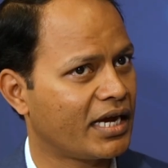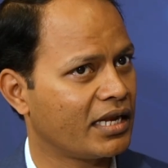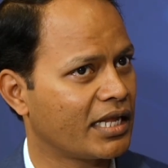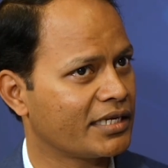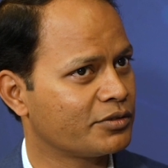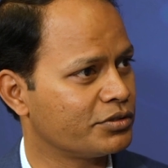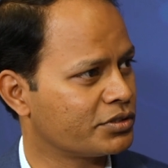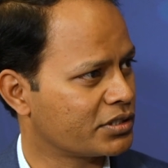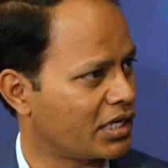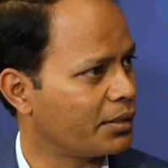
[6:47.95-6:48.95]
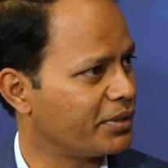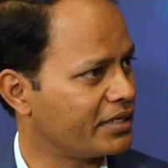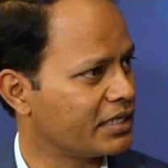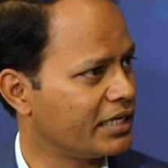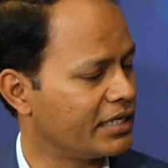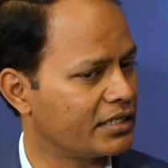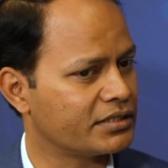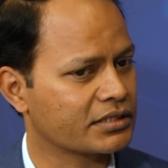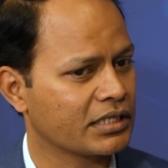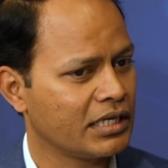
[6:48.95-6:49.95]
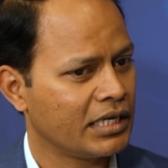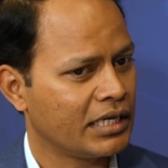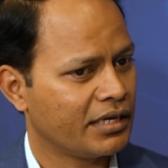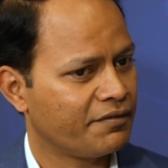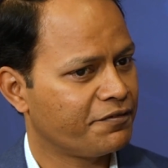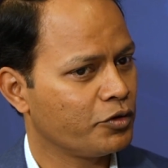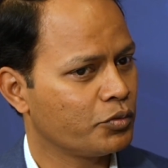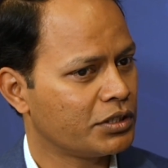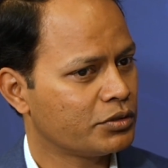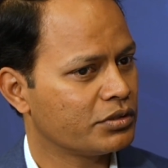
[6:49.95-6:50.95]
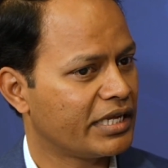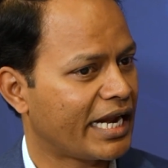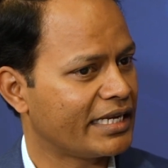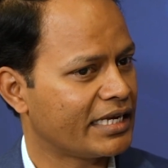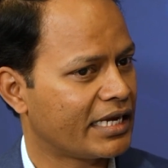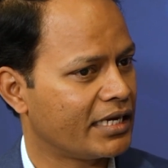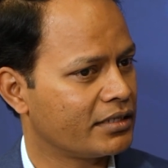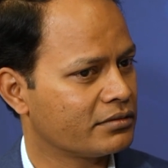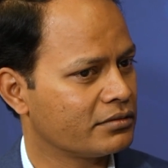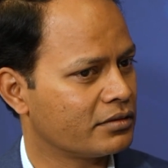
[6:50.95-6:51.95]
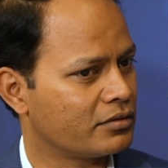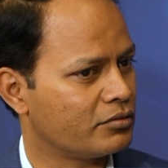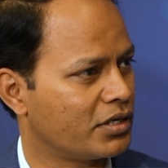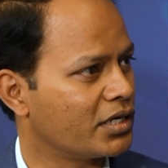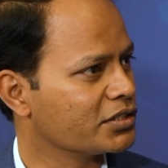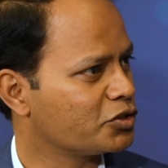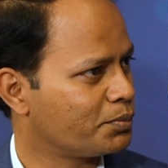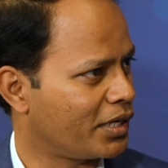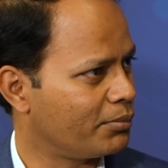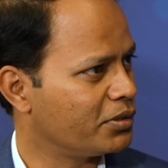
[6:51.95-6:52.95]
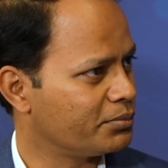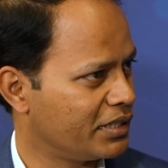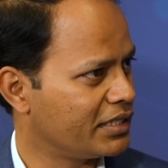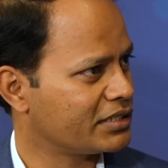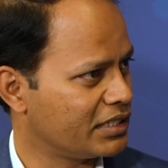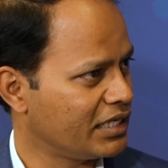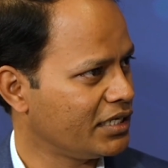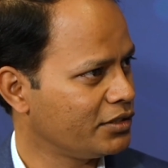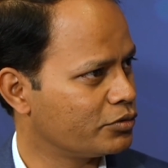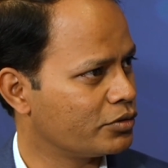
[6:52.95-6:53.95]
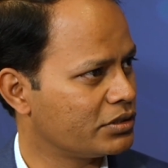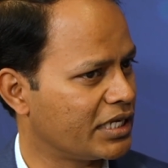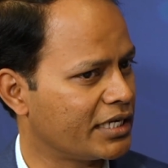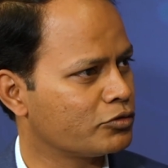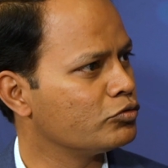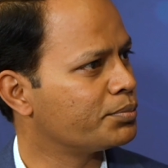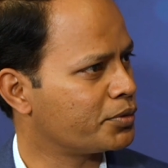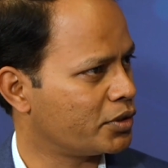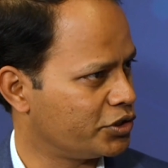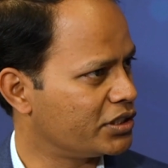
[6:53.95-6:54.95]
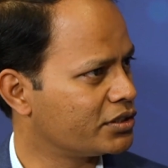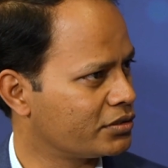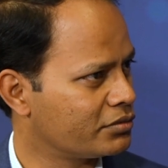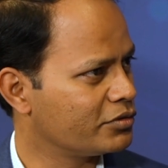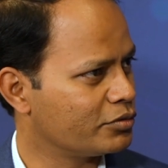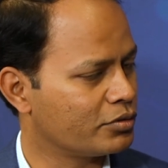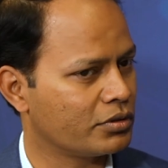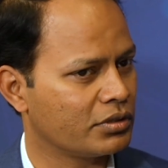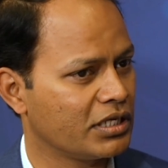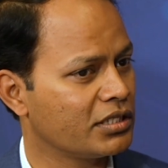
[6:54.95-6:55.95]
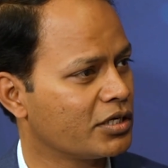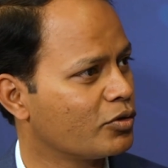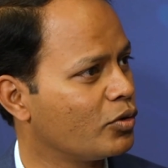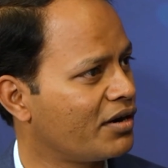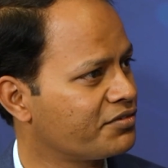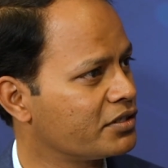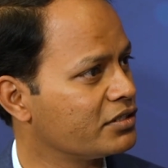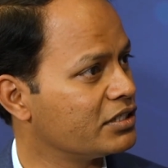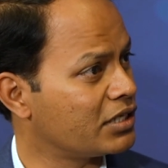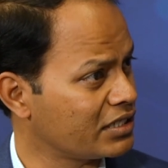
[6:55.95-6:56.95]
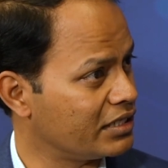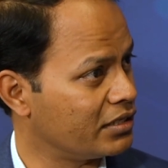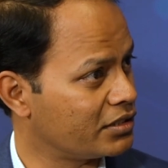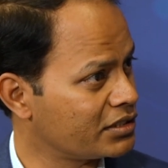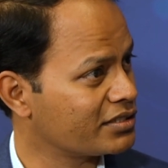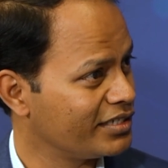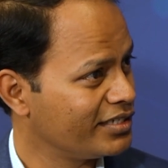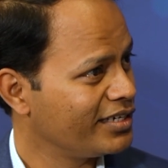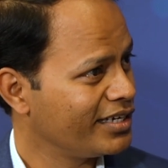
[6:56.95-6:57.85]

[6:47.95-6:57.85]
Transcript: I like to describe it is if you were to eradicate you know drugs problem in a city you mm -hmm. could mm-hmm. take two approaches you could either go after the drug dealers mm -hmm.